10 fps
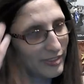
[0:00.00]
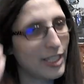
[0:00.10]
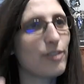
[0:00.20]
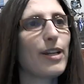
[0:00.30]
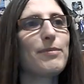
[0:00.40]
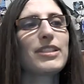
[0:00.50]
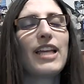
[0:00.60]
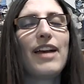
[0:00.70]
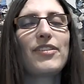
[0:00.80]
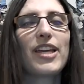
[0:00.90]
And grandma's
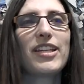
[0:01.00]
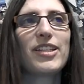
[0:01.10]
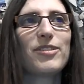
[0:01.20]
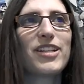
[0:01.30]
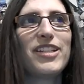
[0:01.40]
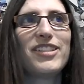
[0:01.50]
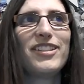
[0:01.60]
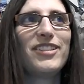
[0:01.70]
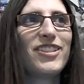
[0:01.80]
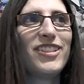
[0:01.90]
laughing at you because
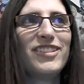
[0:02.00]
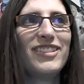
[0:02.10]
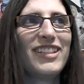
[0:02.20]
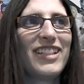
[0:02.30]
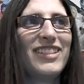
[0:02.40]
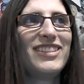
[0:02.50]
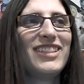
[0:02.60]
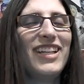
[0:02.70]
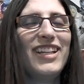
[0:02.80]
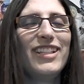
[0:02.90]
she because
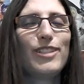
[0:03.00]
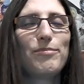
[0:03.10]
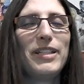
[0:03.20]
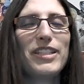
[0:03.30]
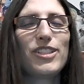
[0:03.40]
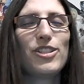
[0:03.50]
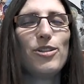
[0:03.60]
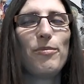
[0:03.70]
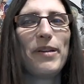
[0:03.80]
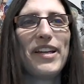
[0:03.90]
you're being
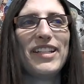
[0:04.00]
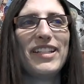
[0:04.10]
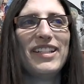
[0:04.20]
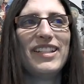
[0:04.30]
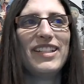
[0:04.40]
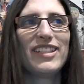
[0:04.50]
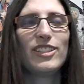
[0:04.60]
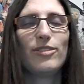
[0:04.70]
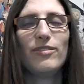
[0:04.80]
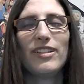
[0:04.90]
stupid
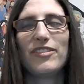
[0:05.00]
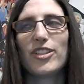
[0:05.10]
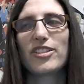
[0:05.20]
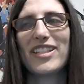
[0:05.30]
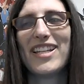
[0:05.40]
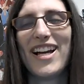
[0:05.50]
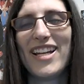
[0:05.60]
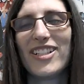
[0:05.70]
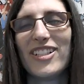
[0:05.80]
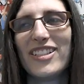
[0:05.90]
because you of your
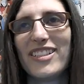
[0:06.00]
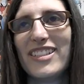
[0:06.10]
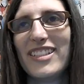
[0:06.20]
denial.